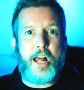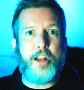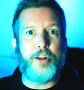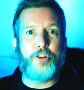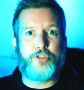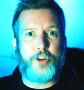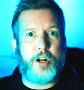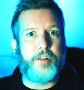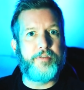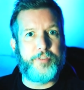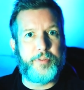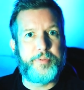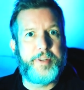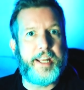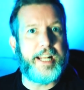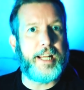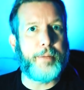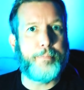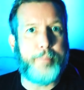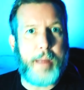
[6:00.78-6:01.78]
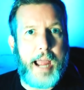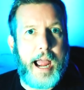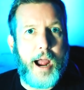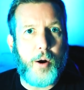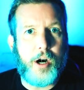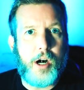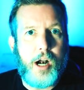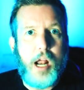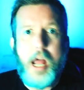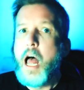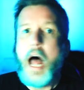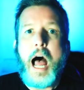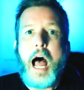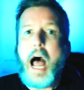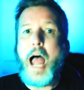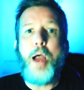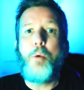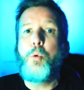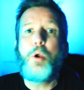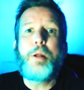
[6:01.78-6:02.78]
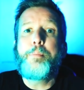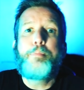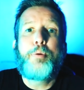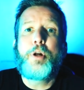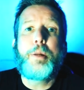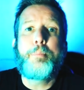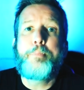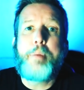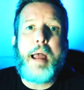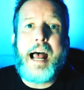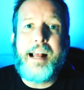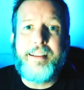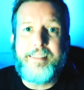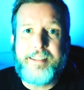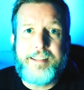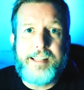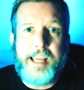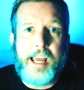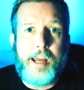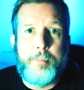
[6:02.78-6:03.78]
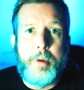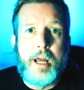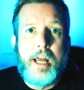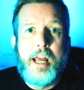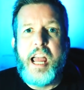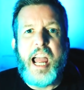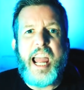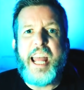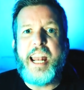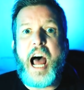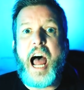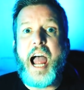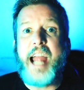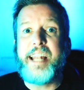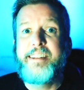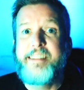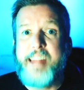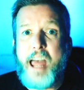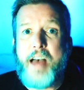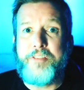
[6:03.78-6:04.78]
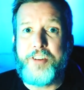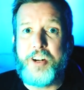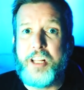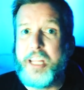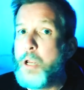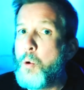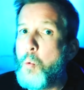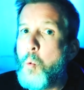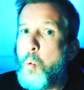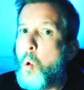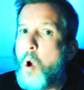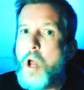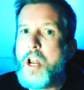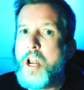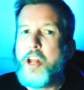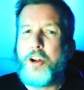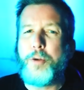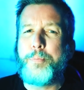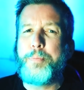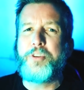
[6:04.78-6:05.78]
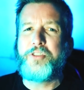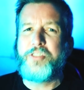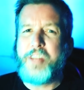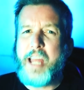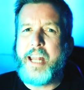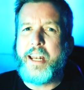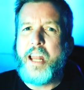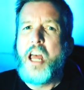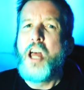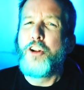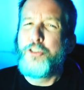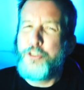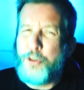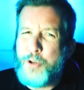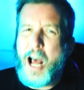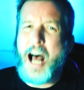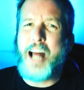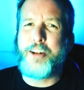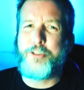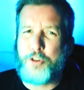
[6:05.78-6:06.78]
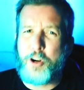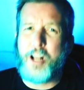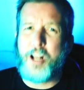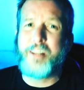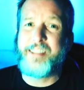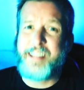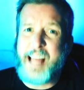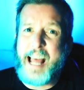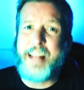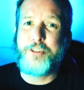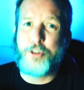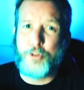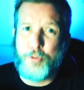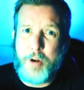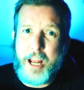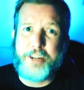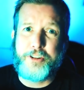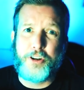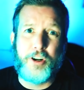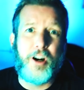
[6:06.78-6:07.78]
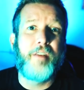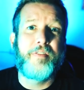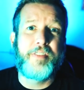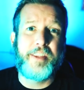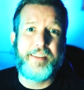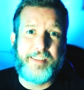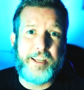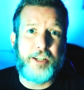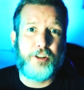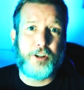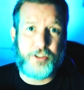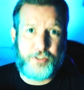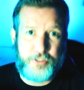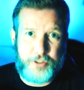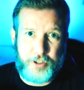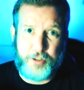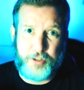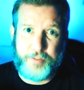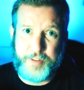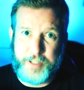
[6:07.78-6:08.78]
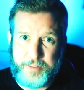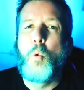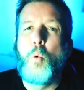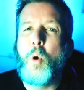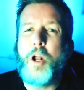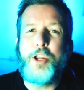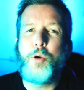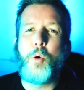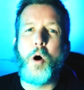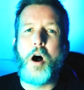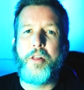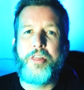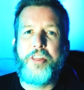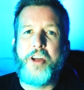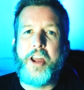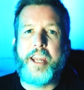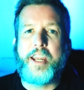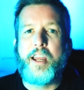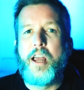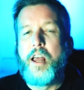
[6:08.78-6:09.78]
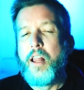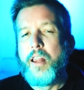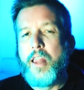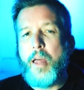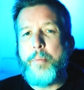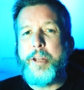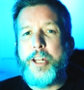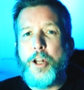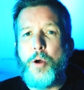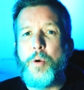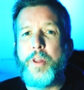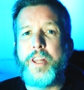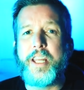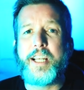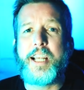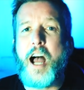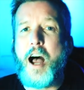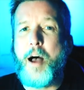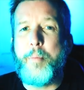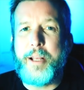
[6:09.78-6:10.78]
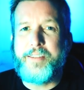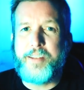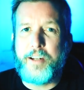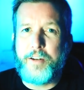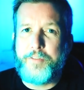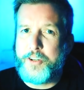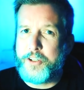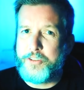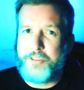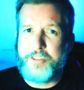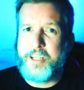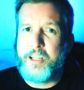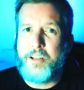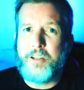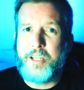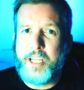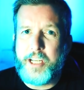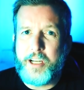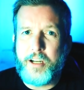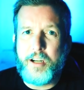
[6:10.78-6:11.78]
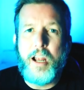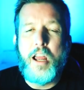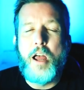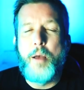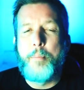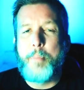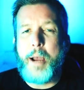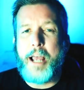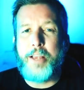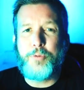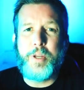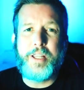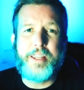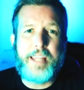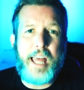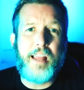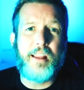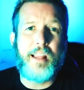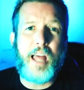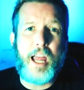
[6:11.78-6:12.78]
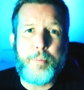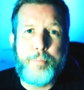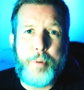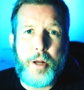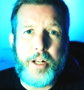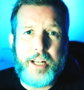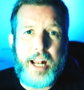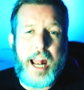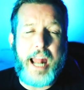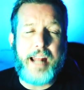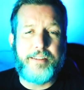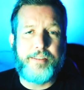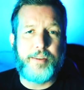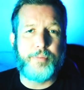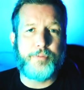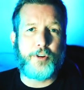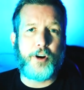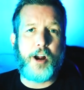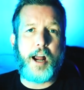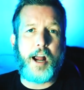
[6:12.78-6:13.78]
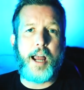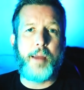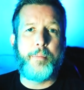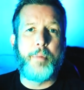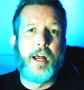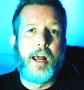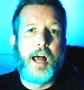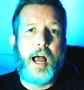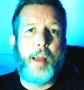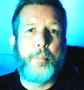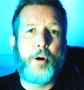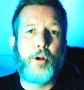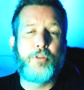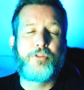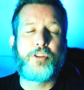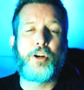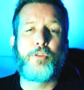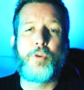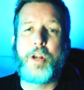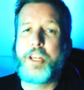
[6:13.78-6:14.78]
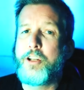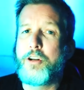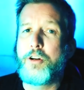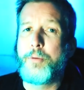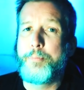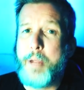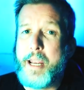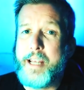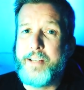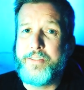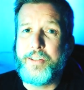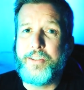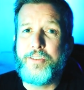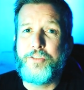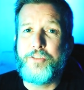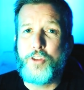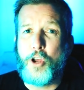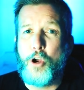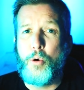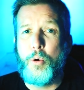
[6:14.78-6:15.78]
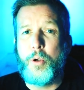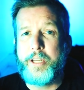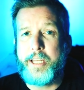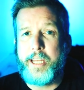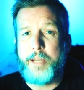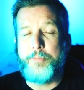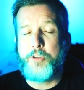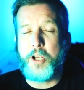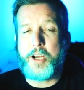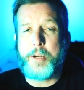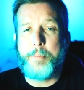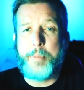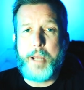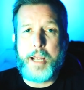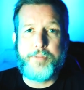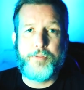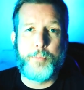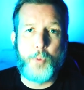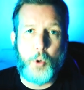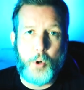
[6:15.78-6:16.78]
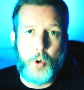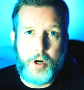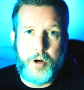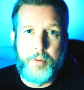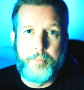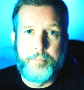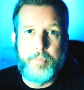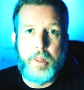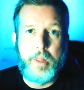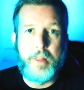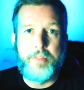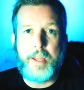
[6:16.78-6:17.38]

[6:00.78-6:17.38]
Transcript: Donald Trump from getting power, I wouldn't put it past them. And I definitely 100% do not trust that director of the Secret Service. What do you all think? Let me know in the comments. And if you're still here, might as well hit that like button and subscribe. I post on a regular basis, so keep checking back for more.